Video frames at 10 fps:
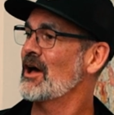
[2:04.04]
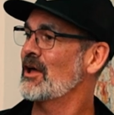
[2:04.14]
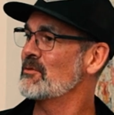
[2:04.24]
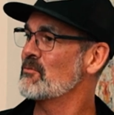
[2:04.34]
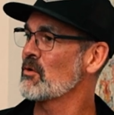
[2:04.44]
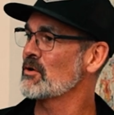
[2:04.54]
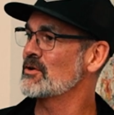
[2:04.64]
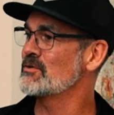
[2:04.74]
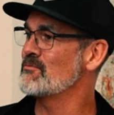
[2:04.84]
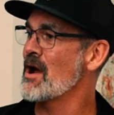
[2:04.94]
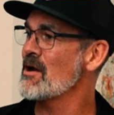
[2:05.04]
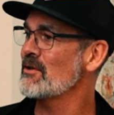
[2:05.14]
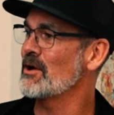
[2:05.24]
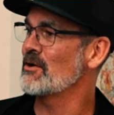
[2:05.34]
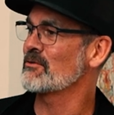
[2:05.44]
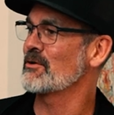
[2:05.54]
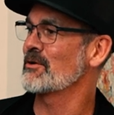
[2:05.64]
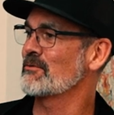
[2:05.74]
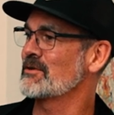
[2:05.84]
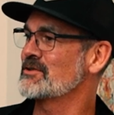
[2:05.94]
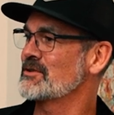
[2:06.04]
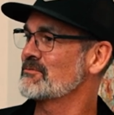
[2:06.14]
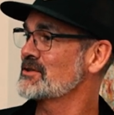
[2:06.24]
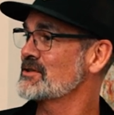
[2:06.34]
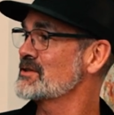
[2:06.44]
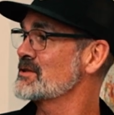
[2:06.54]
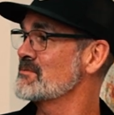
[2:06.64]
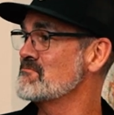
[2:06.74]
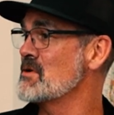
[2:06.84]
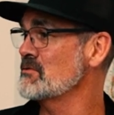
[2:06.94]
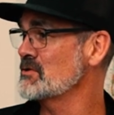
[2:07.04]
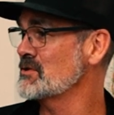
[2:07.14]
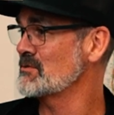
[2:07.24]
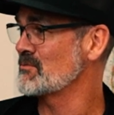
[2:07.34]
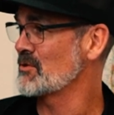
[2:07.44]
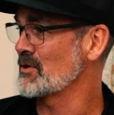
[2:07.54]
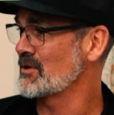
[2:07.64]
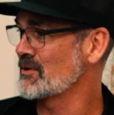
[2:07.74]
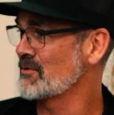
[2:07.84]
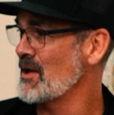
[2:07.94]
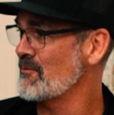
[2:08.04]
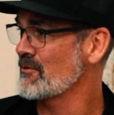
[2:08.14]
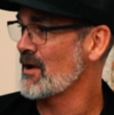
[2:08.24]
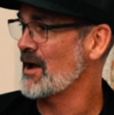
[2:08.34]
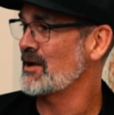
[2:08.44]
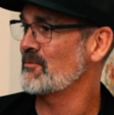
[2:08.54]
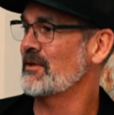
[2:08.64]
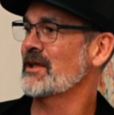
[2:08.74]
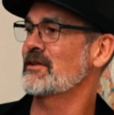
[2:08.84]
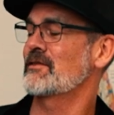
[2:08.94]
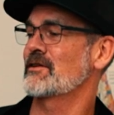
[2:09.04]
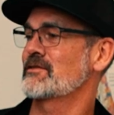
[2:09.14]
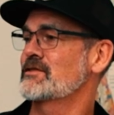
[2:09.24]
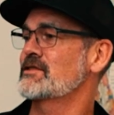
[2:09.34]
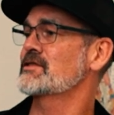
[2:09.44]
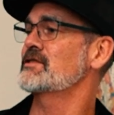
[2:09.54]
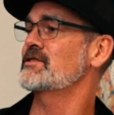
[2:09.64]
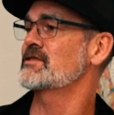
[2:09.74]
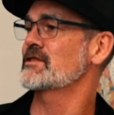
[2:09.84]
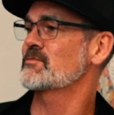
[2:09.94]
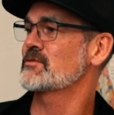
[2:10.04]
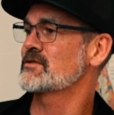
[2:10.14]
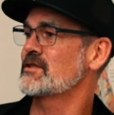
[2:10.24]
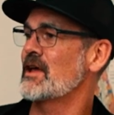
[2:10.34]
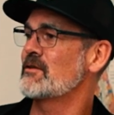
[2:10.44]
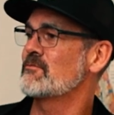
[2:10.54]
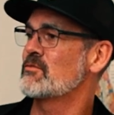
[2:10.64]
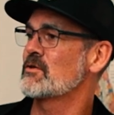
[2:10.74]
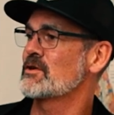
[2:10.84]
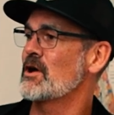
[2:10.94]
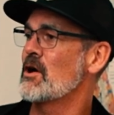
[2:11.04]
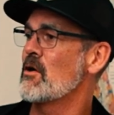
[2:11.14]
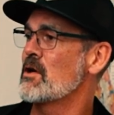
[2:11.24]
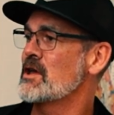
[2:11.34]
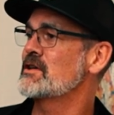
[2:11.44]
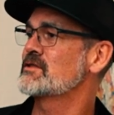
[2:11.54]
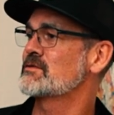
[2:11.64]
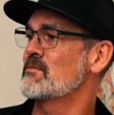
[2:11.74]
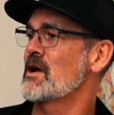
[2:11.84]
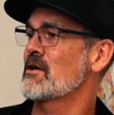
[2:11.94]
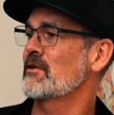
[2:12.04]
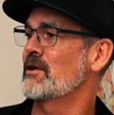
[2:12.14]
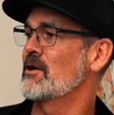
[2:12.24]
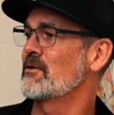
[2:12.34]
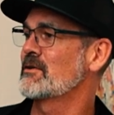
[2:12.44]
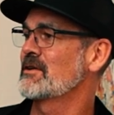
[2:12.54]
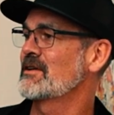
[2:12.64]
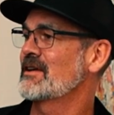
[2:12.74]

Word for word: an important Merlot growing region, which is the most important grape variety planted there. 66% of Bordeaux is Merlot. Is